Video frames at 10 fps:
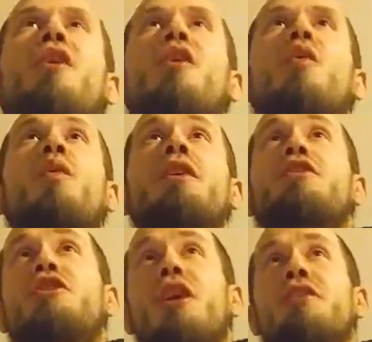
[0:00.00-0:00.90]
When a
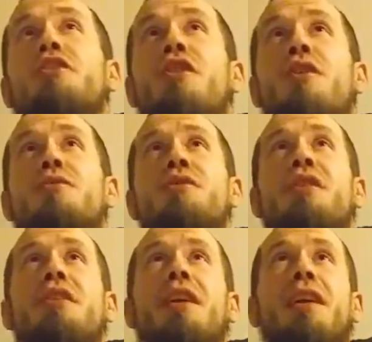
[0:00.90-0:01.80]
judge knows that
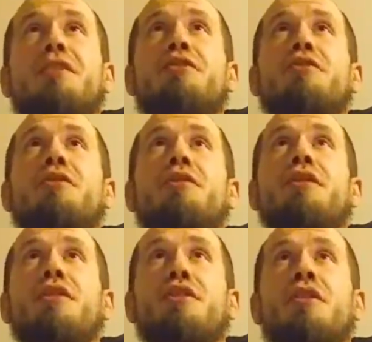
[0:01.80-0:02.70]
he lacks
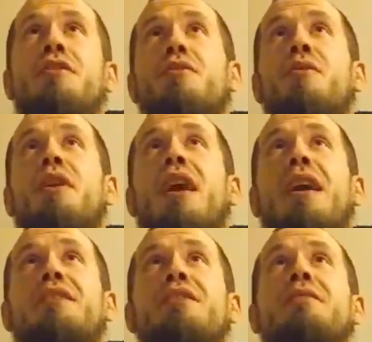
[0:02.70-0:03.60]
jurisdiction or
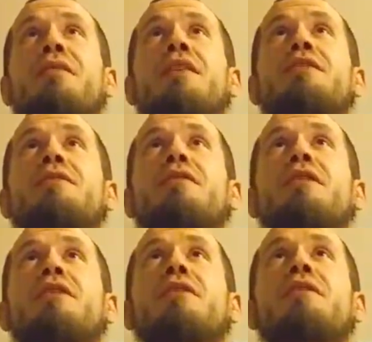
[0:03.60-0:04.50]
acts in face of
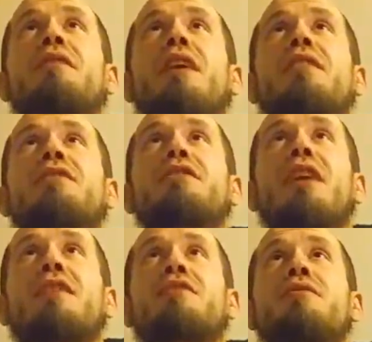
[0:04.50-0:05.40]
clearly valid
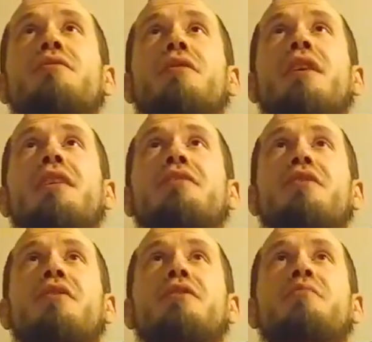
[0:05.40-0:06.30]
statutes or case
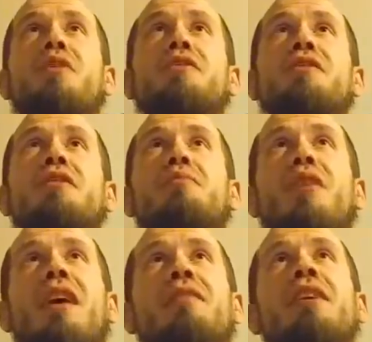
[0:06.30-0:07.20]
law expressly
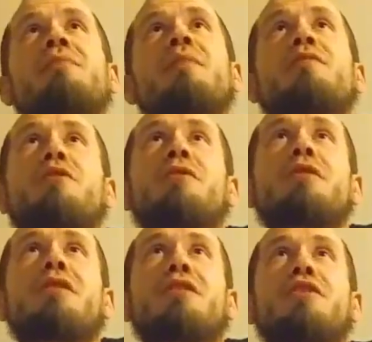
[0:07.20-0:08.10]
depriving him of
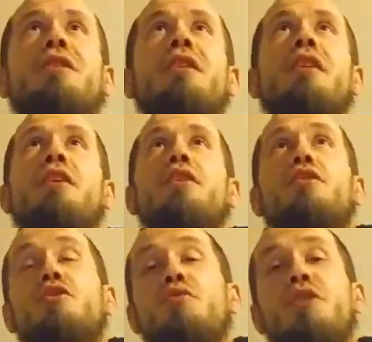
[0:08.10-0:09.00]
jurisdiction,
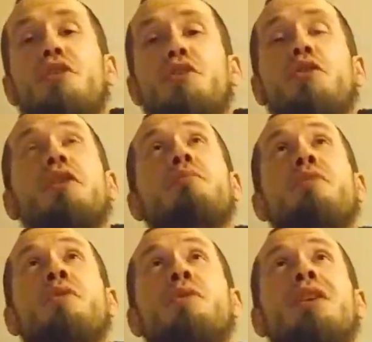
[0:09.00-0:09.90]
judicial
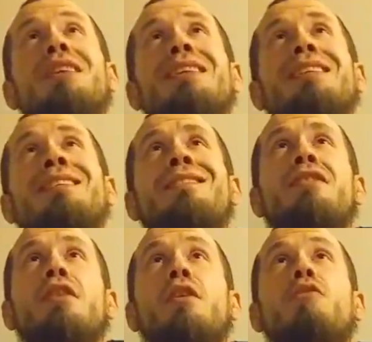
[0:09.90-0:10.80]
immunity
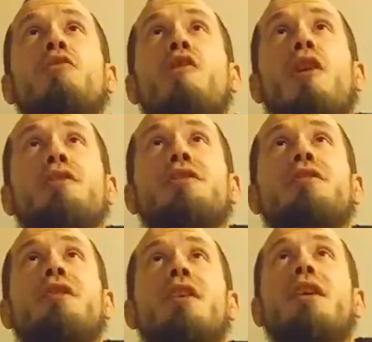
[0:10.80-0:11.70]
is
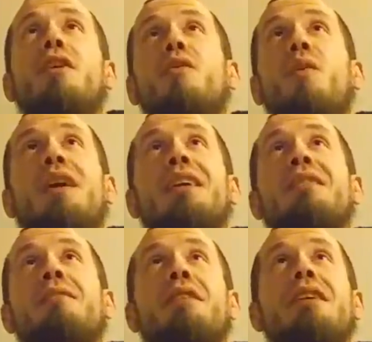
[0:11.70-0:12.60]
lost.
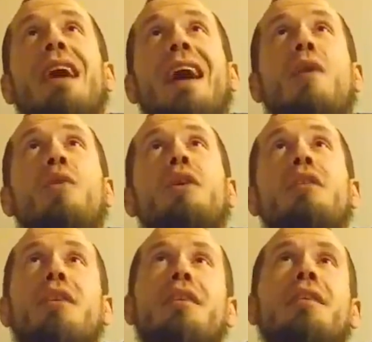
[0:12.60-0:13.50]
Rankin v. Howard,
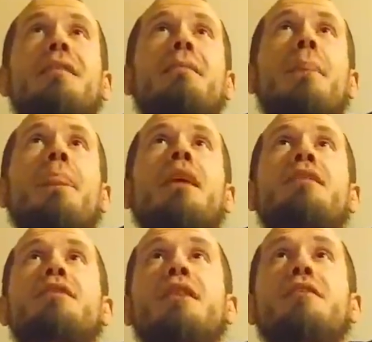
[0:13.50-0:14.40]

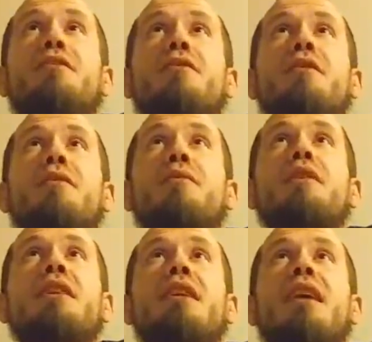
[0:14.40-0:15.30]

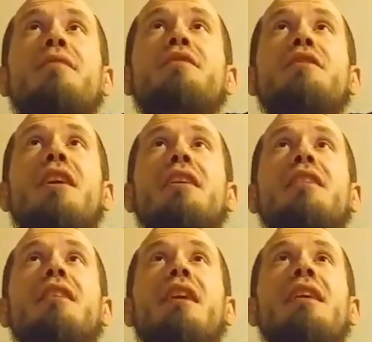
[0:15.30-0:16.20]
633 F.
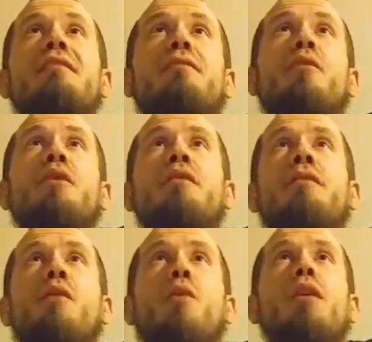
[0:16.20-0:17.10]
2nd,
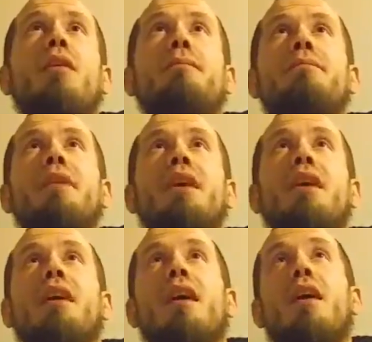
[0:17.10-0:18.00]
844.
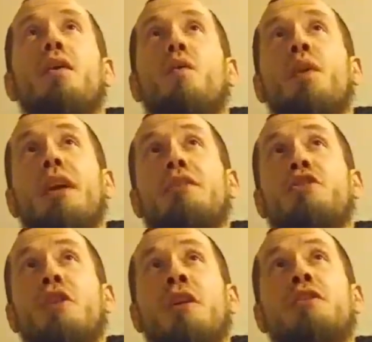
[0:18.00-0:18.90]
When a
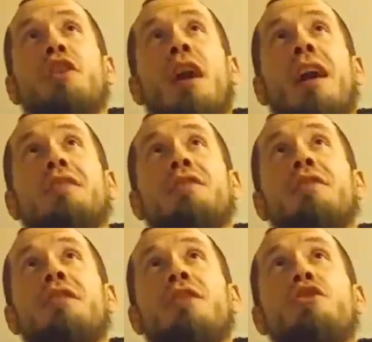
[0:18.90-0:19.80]
judge acts
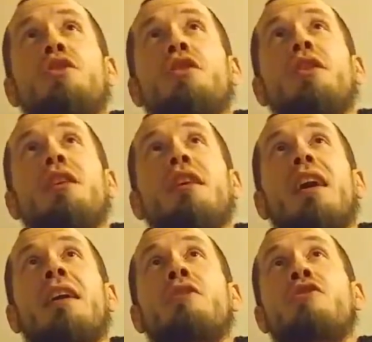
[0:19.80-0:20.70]
intentionally
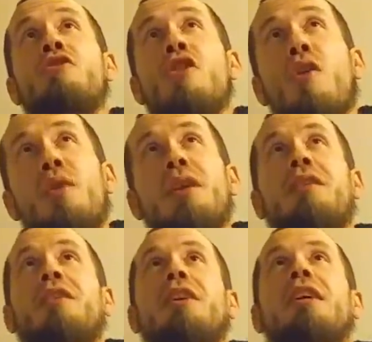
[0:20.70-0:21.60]
and
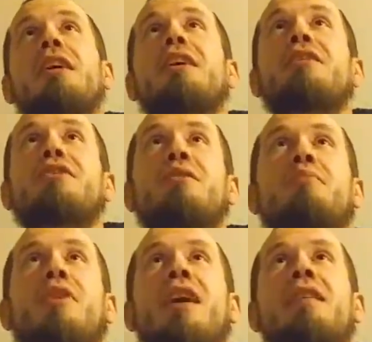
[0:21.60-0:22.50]
knowingly to
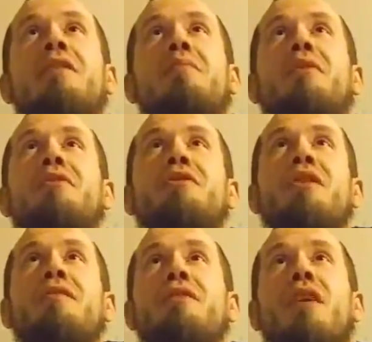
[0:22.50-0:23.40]
deprive a person
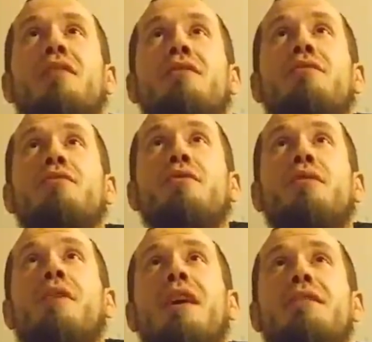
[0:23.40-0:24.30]
of his constitutional
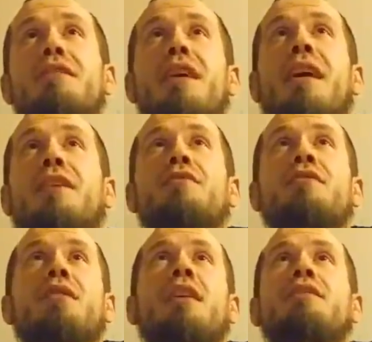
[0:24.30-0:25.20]
rights, he
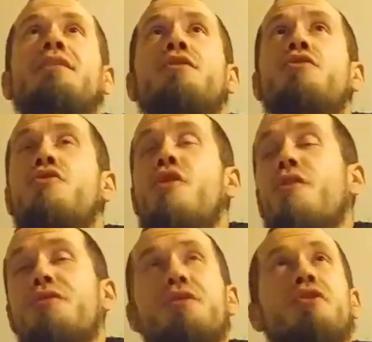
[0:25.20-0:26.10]
exercises
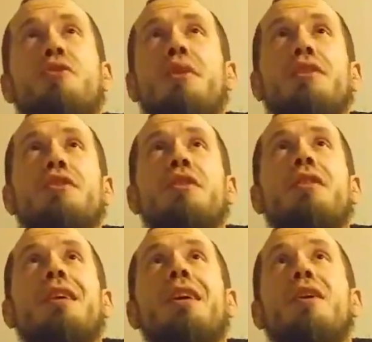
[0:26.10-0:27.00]
no discretion
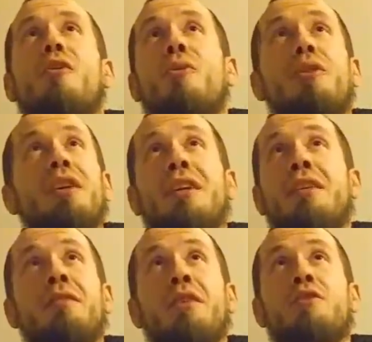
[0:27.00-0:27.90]
or
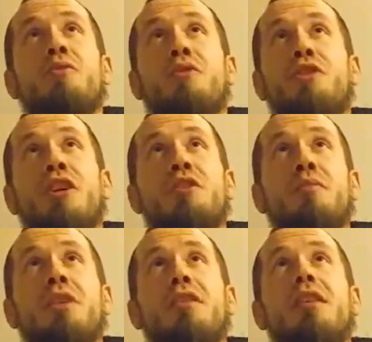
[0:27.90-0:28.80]
individual
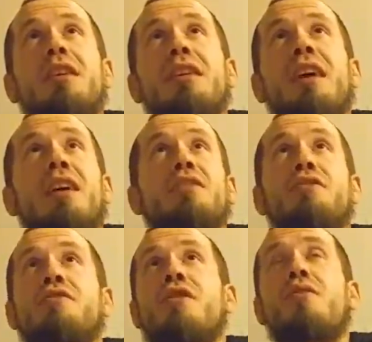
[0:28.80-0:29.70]
judgment. He acts
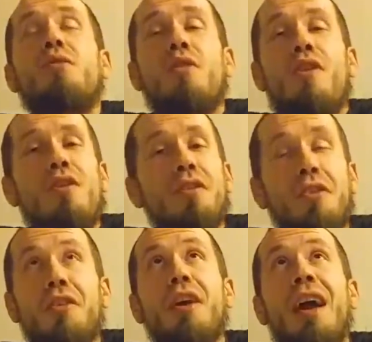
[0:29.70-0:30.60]
no
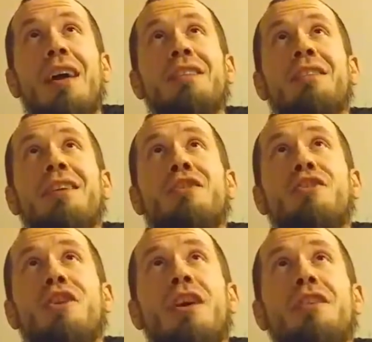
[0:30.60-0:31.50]
longer as a
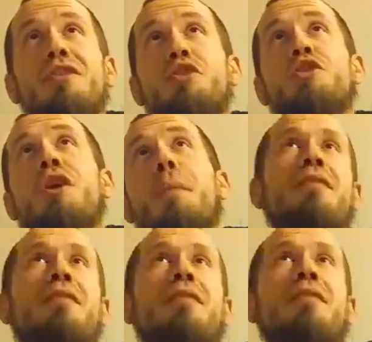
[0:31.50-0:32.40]
judge.
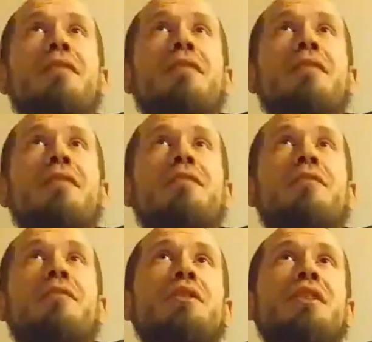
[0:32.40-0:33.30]

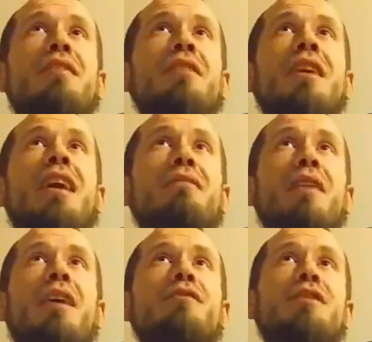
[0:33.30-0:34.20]
7 at
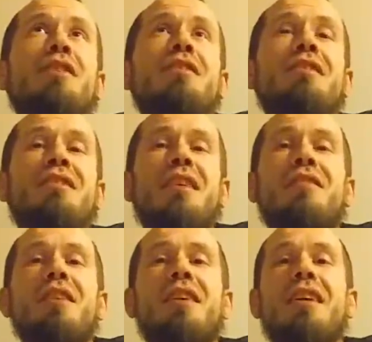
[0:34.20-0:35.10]
567,
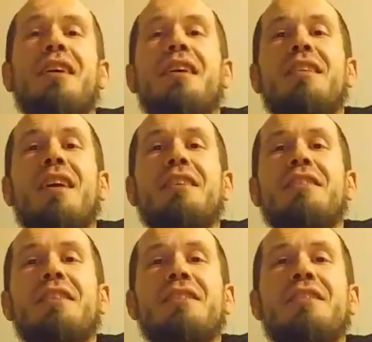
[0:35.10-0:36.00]

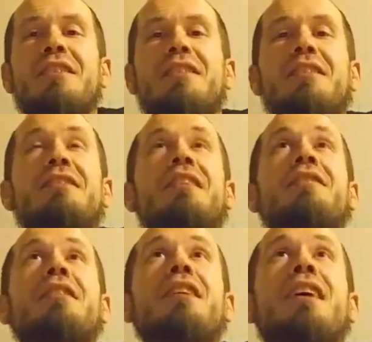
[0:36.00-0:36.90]

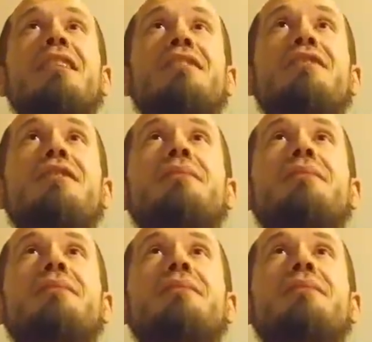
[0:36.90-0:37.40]
1967 case.